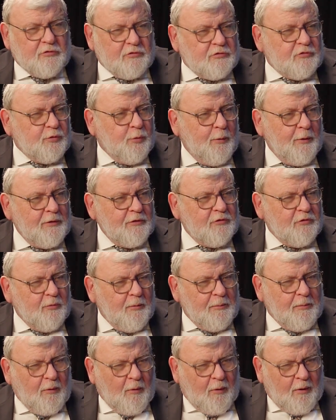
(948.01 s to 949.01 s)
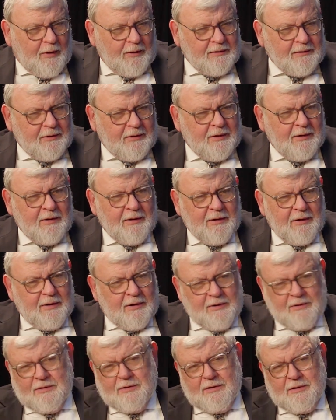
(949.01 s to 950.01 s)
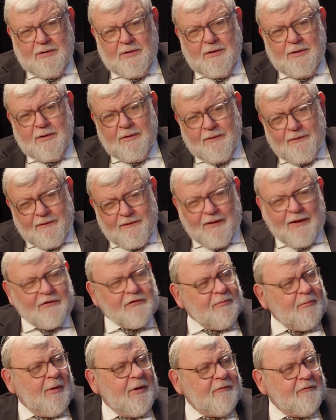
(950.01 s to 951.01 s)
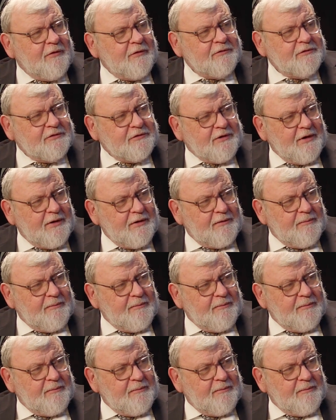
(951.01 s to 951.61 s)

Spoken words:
twins were born. That's my real estate.